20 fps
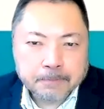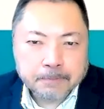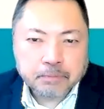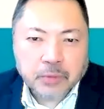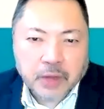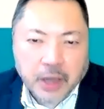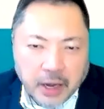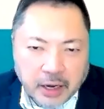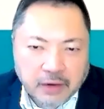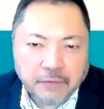
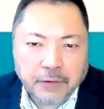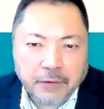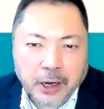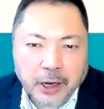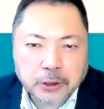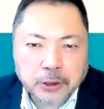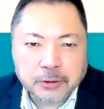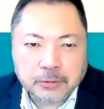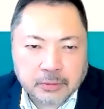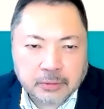
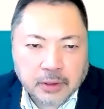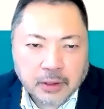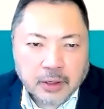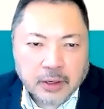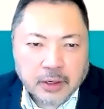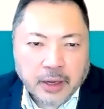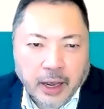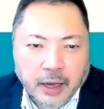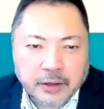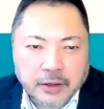innovation,
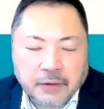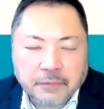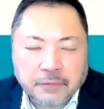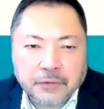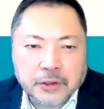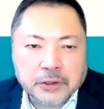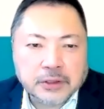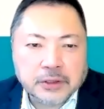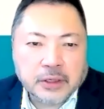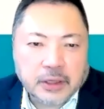and
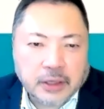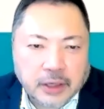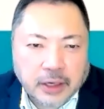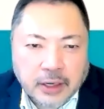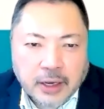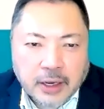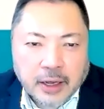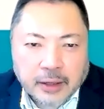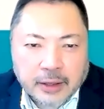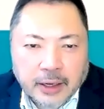diversity
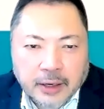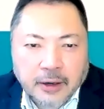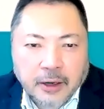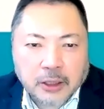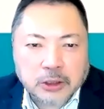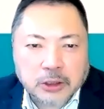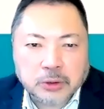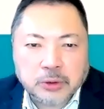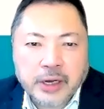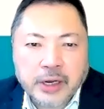that our
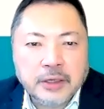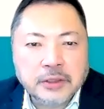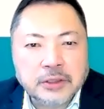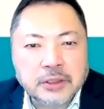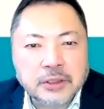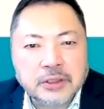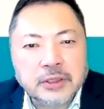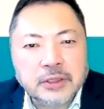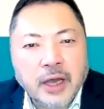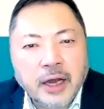Australian
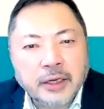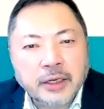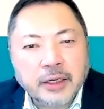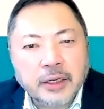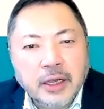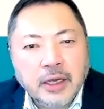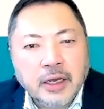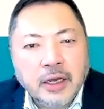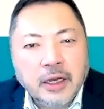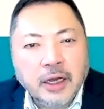society
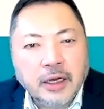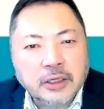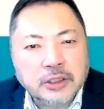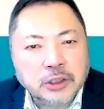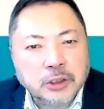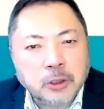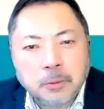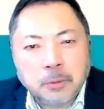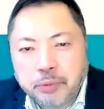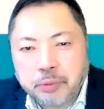is
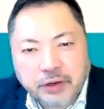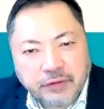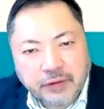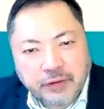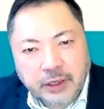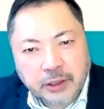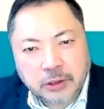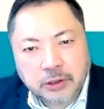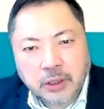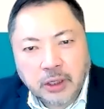so
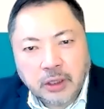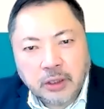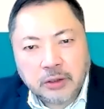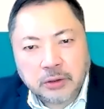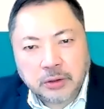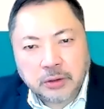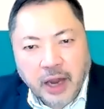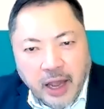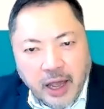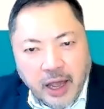privileged
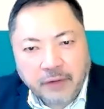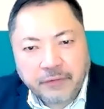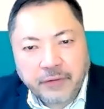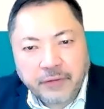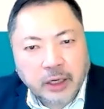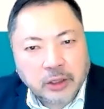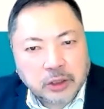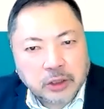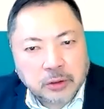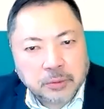to have
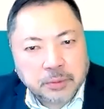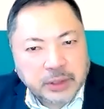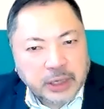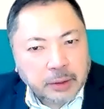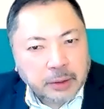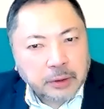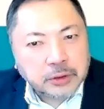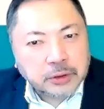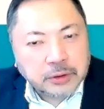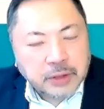and to be
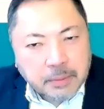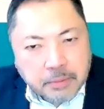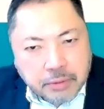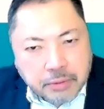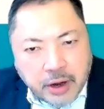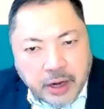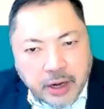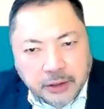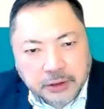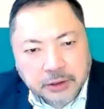able to
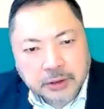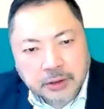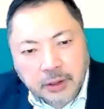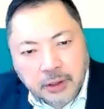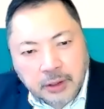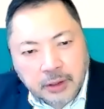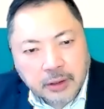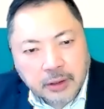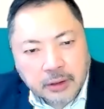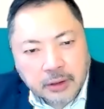embrace.
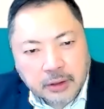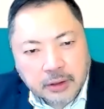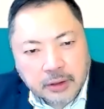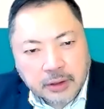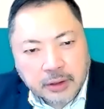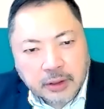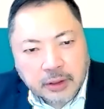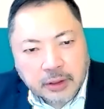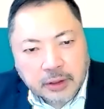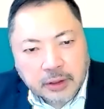
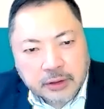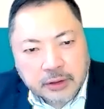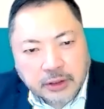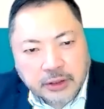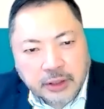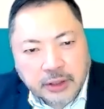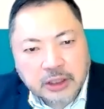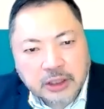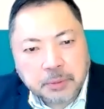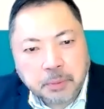
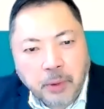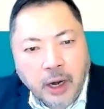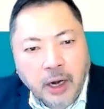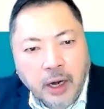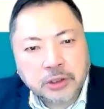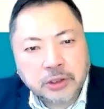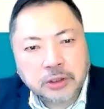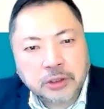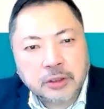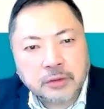Since
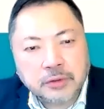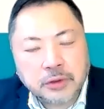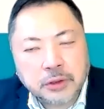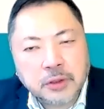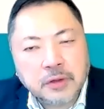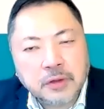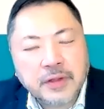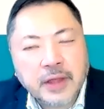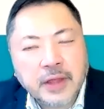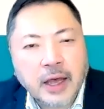March of
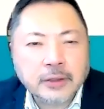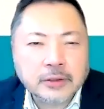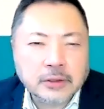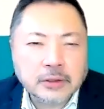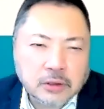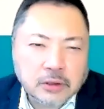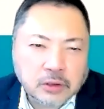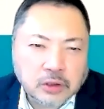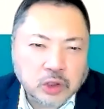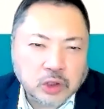
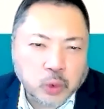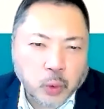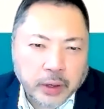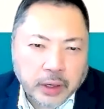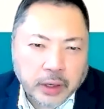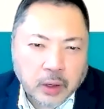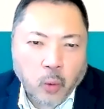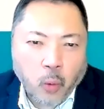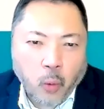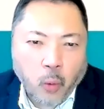
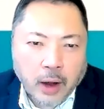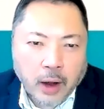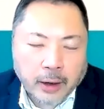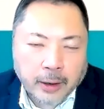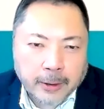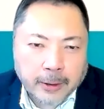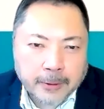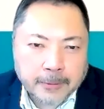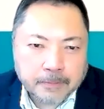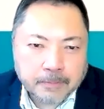
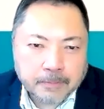2021,